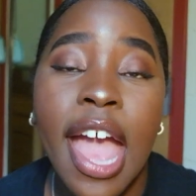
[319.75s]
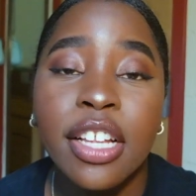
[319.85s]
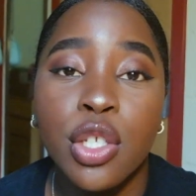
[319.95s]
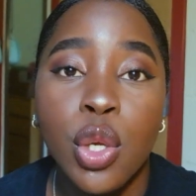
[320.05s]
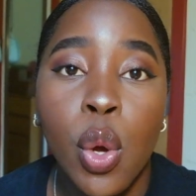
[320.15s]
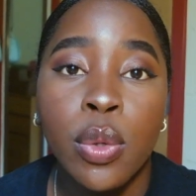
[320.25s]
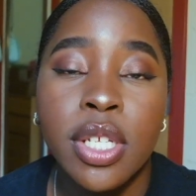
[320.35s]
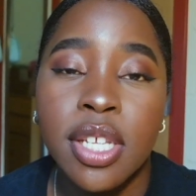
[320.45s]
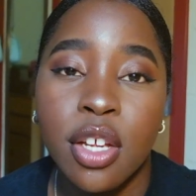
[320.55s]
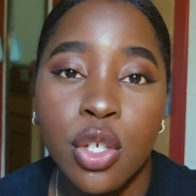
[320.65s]
And so
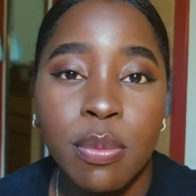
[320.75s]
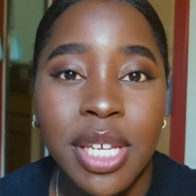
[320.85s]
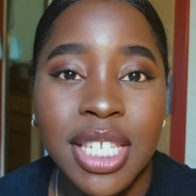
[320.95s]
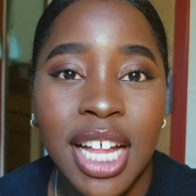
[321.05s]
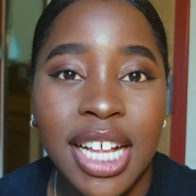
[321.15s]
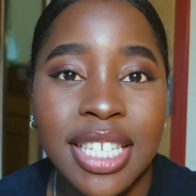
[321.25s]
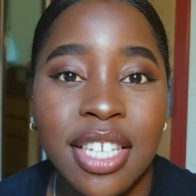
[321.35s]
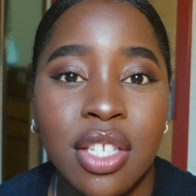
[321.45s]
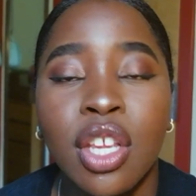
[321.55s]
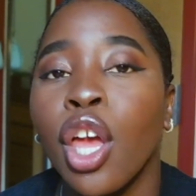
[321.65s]
discussion-based
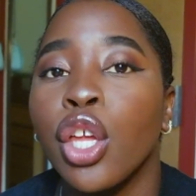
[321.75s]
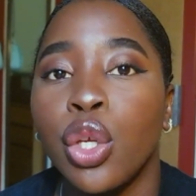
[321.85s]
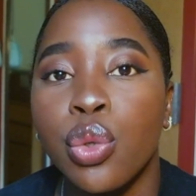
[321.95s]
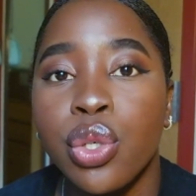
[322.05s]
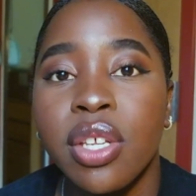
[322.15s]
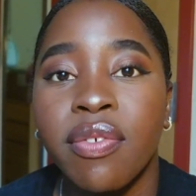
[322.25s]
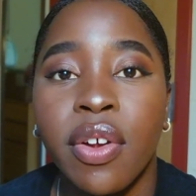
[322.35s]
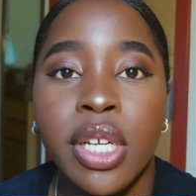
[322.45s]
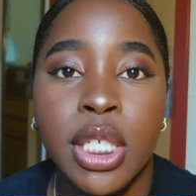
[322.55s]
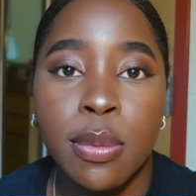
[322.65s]
classes, usually
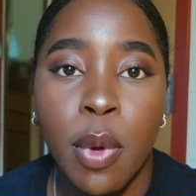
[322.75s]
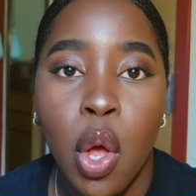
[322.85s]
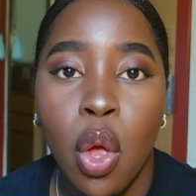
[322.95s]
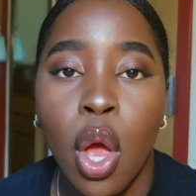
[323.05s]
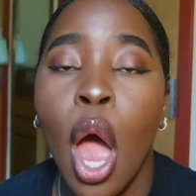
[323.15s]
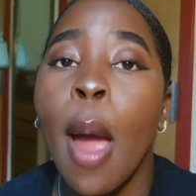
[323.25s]
very small.